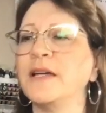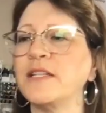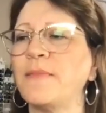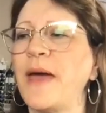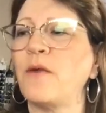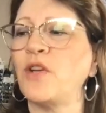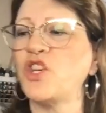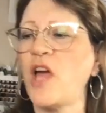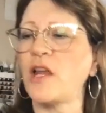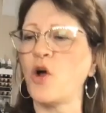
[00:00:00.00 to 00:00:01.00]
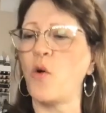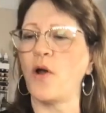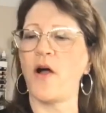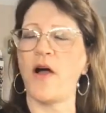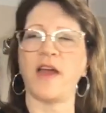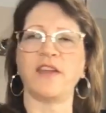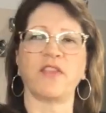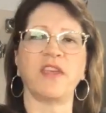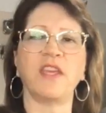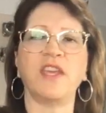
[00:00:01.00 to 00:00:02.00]
Doesn't matter what you got going on. You
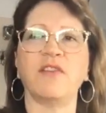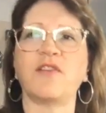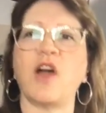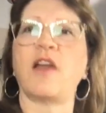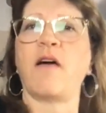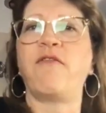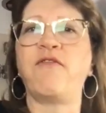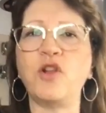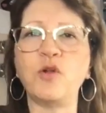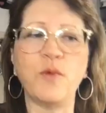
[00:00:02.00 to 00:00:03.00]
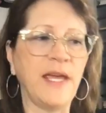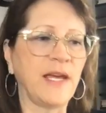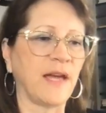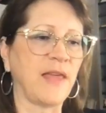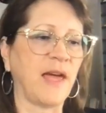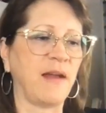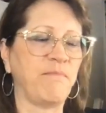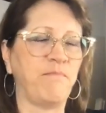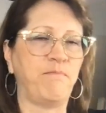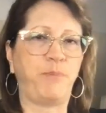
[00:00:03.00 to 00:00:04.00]
think you've got a full week and then
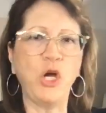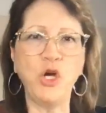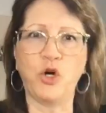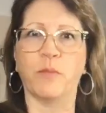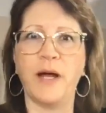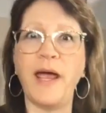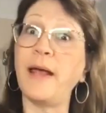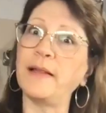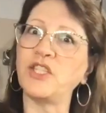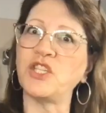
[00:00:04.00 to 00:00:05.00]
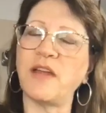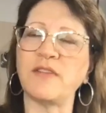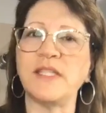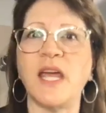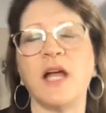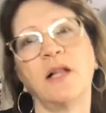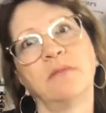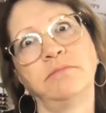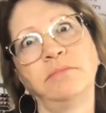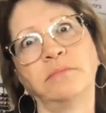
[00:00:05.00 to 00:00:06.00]
boom, hey, let's just have a sale.
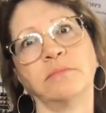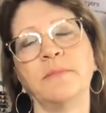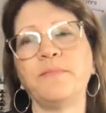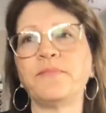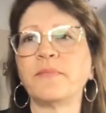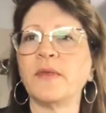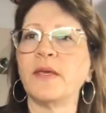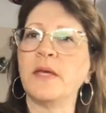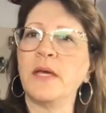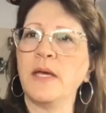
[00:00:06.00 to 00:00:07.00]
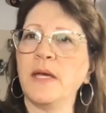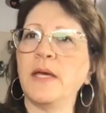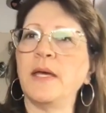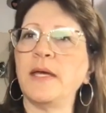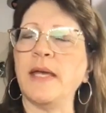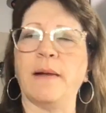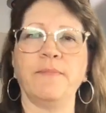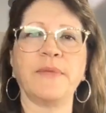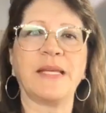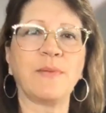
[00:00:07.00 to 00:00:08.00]
Mm. Yeah,
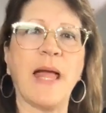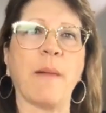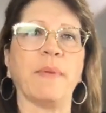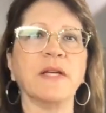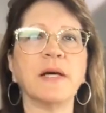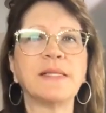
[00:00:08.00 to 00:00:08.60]
that's what happened.